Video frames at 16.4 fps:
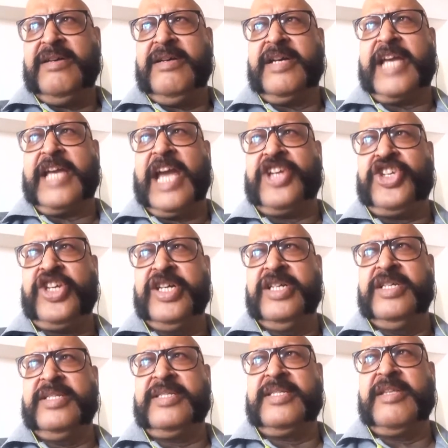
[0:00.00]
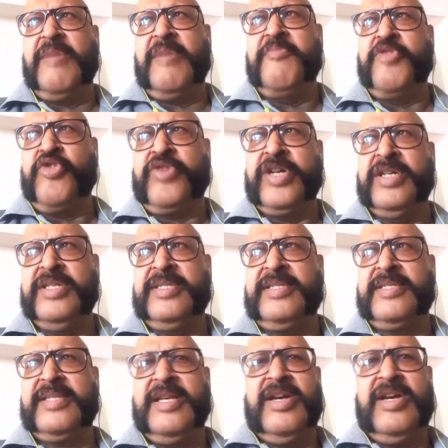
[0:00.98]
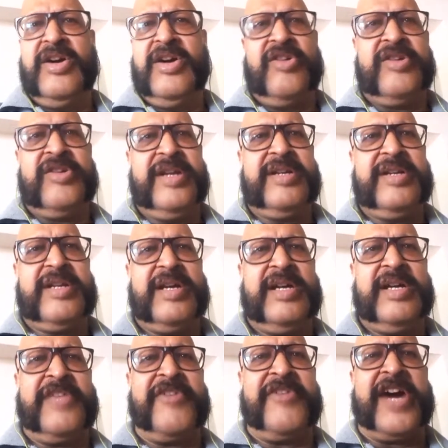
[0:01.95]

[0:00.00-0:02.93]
Cassius, Brutus, all right, they were